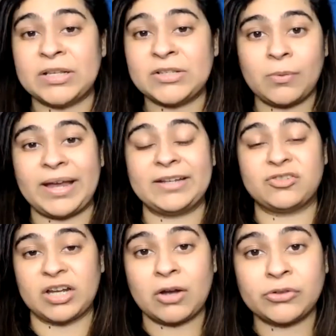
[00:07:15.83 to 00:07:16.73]
Please go
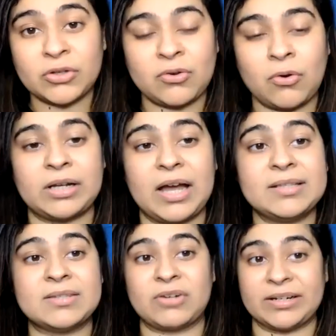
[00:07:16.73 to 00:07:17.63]
ahead, check out your
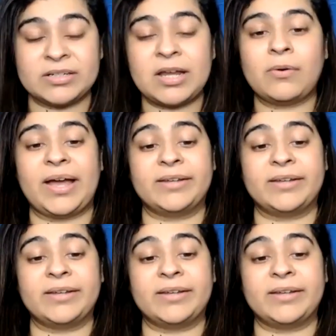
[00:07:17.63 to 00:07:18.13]
scorecards right now,